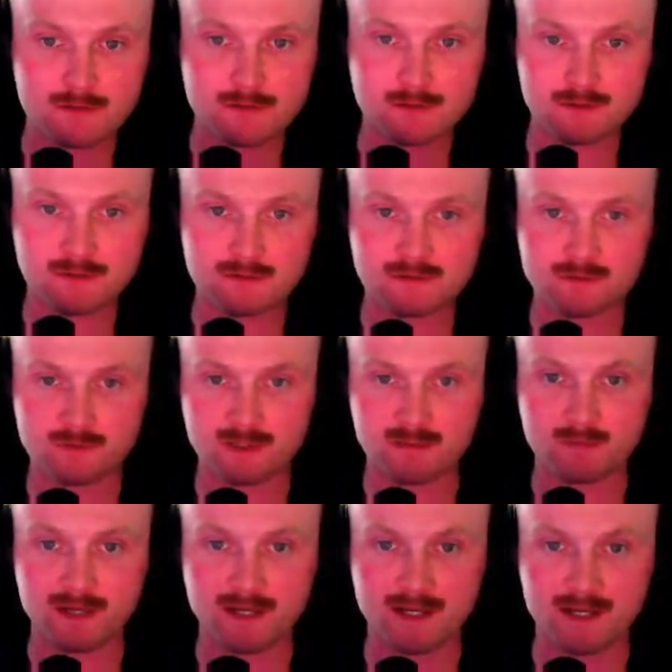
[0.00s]
Let's run
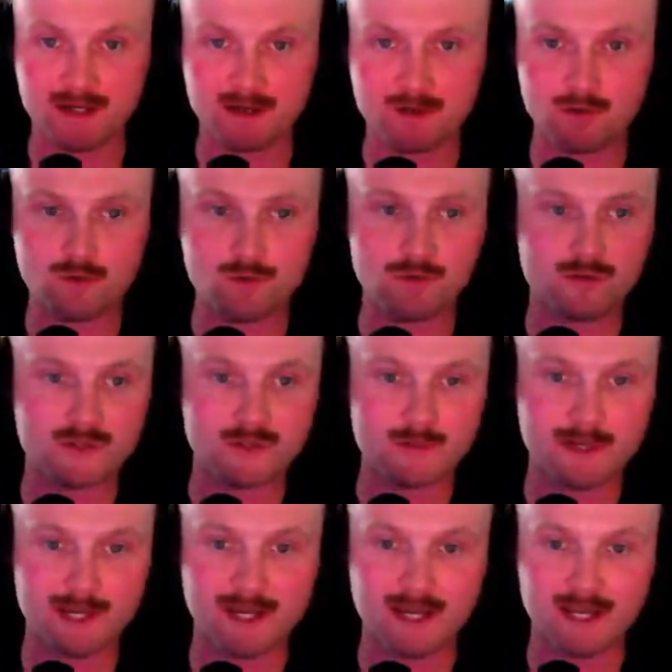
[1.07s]
back here. Ooh, there we
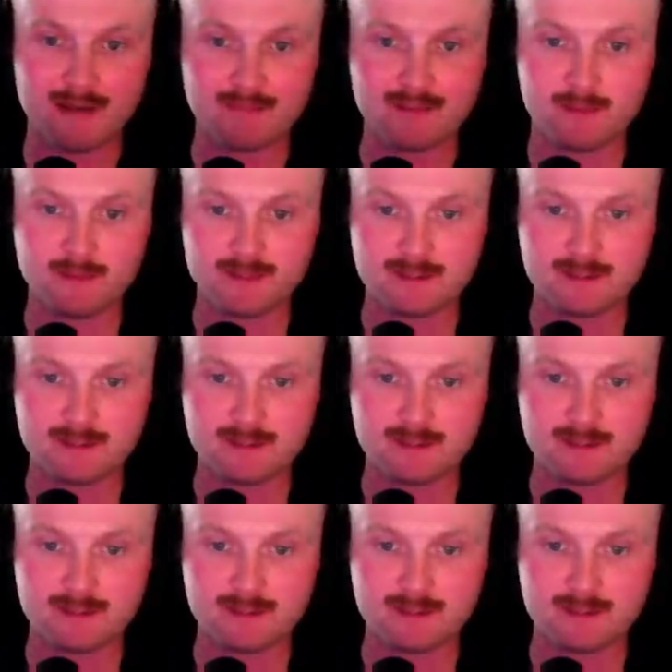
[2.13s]
got cav coming.